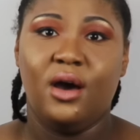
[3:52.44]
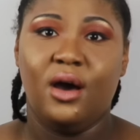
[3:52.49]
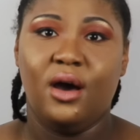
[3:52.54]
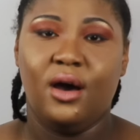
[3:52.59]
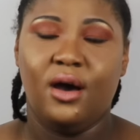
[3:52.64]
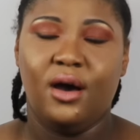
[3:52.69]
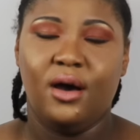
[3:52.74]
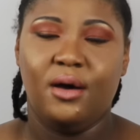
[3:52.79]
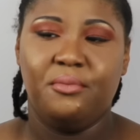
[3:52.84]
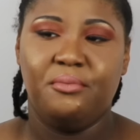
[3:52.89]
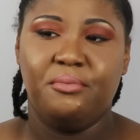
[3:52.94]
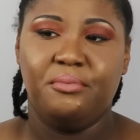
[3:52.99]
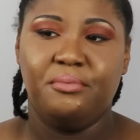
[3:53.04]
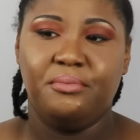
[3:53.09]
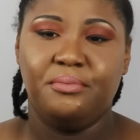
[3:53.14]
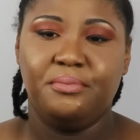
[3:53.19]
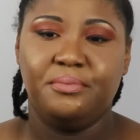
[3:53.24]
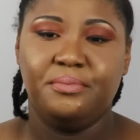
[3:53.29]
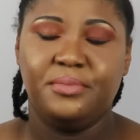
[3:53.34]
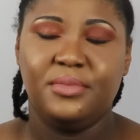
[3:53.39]

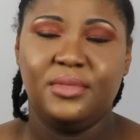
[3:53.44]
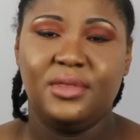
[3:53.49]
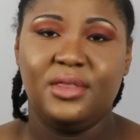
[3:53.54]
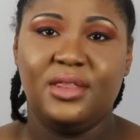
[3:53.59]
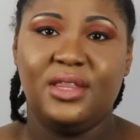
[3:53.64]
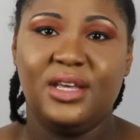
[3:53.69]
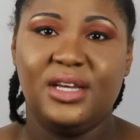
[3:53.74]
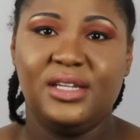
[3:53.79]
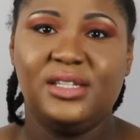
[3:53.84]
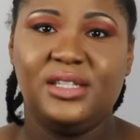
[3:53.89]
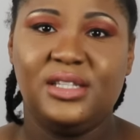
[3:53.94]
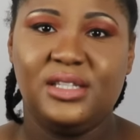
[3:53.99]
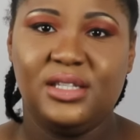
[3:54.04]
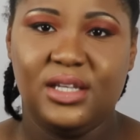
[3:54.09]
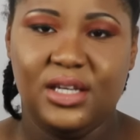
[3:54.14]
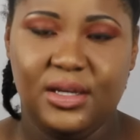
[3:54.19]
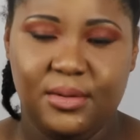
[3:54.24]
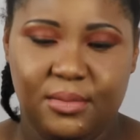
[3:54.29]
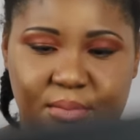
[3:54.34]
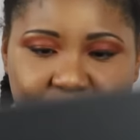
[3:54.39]
um,
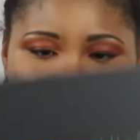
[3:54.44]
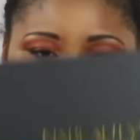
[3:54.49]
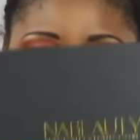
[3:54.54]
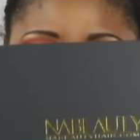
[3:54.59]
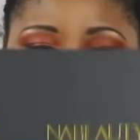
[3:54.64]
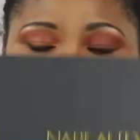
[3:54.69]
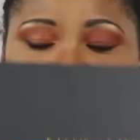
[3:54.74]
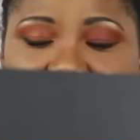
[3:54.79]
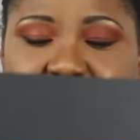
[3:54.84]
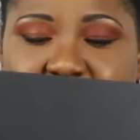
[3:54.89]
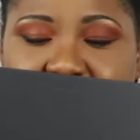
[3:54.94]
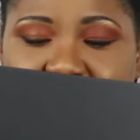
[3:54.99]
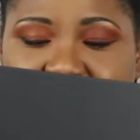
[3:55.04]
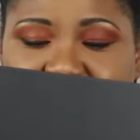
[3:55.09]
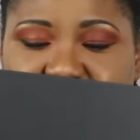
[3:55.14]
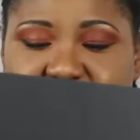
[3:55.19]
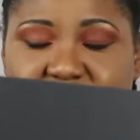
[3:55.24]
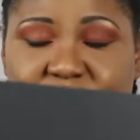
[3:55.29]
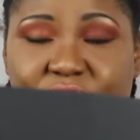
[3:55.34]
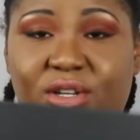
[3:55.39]
this this is what the
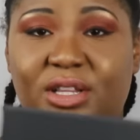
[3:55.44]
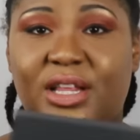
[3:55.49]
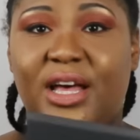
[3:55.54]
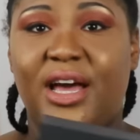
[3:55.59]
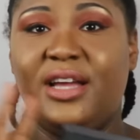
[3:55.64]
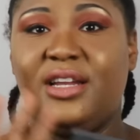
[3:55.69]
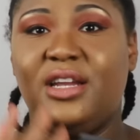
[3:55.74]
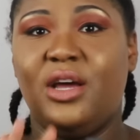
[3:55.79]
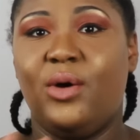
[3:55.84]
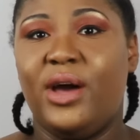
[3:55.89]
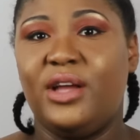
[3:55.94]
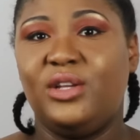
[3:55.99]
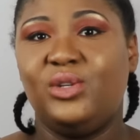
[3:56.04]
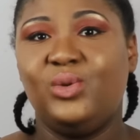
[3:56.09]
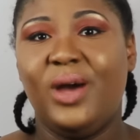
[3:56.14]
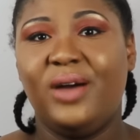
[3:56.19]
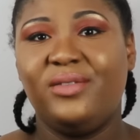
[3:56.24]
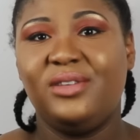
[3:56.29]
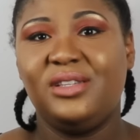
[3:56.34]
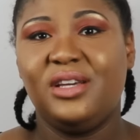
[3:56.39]
packaging looked like. Now, I
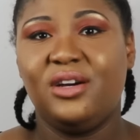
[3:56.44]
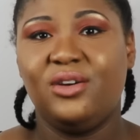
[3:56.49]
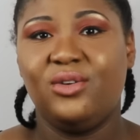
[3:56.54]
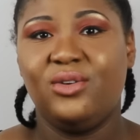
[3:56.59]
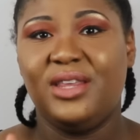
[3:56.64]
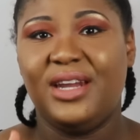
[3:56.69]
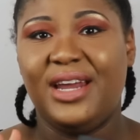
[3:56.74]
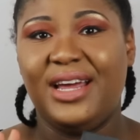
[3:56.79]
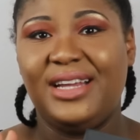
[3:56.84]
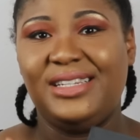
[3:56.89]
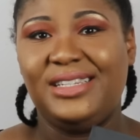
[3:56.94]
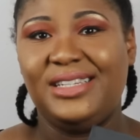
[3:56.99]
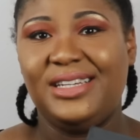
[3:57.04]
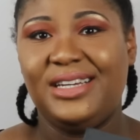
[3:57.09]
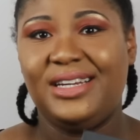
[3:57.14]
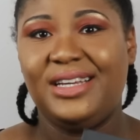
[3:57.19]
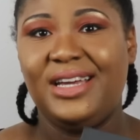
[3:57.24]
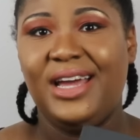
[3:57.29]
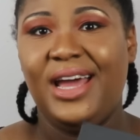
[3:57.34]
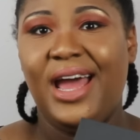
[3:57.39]
do have to tell you that I
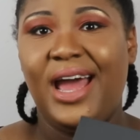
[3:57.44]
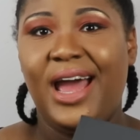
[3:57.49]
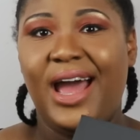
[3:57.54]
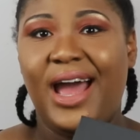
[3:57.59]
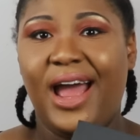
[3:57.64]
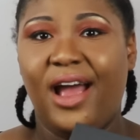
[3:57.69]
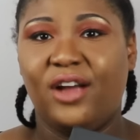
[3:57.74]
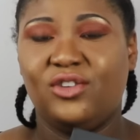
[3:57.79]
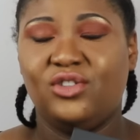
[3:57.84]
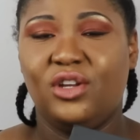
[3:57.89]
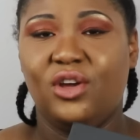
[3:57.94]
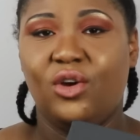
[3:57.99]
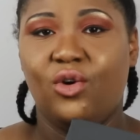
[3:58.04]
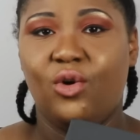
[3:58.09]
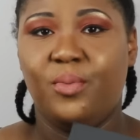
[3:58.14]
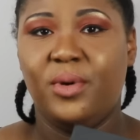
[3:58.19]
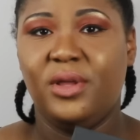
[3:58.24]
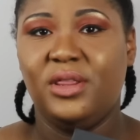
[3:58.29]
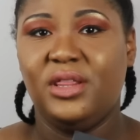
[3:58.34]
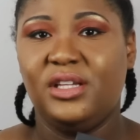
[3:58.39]
did actually
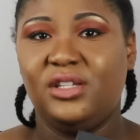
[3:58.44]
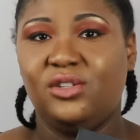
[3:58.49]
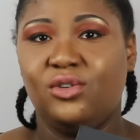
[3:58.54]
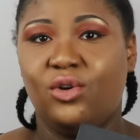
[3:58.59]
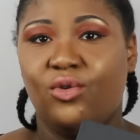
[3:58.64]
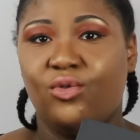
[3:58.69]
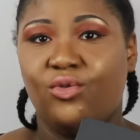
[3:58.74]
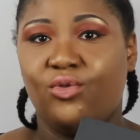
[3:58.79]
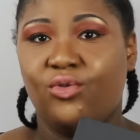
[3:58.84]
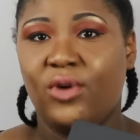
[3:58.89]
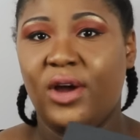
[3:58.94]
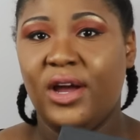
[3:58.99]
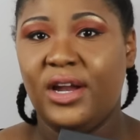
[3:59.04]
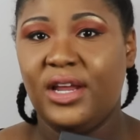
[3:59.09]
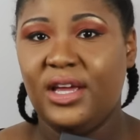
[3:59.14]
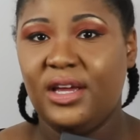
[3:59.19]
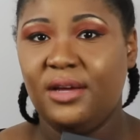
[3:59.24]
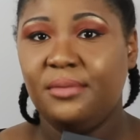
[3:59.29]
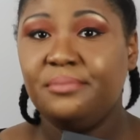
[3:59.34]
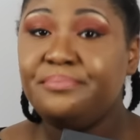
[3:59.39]
open this
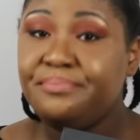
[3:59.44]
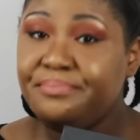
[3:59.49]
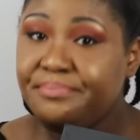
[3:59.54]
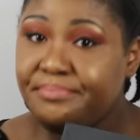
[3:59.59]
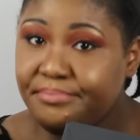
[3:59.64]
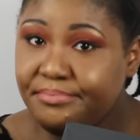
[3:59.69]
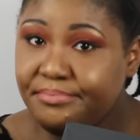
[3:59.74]
already.